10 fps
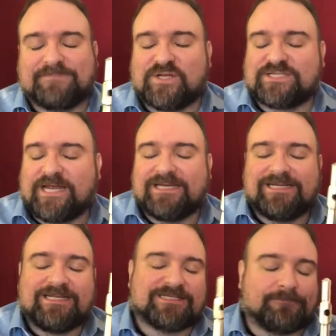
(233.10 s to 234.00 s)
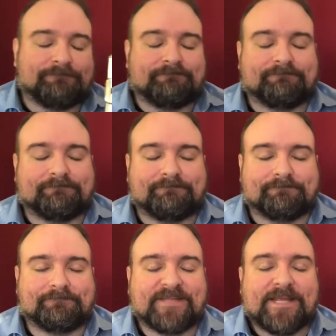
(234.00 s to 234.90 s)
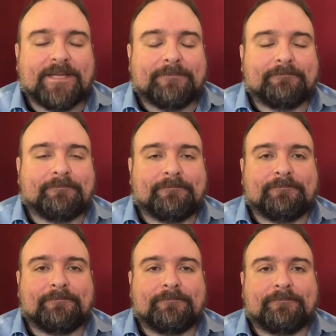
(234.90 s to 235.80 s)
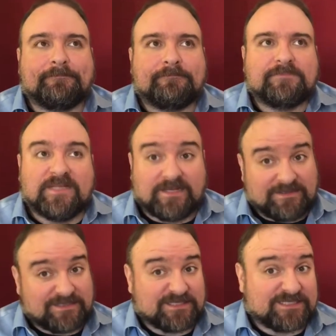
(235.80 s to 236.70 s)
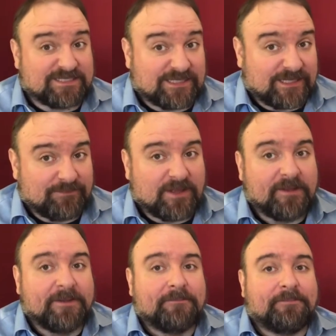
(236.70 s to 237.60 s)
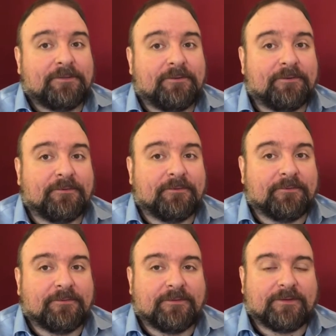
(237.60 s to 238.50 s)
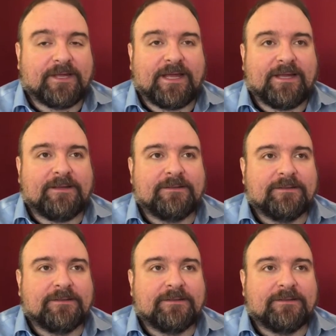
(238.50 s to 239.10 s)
excited to eat something, and this is silly, but poo, okay?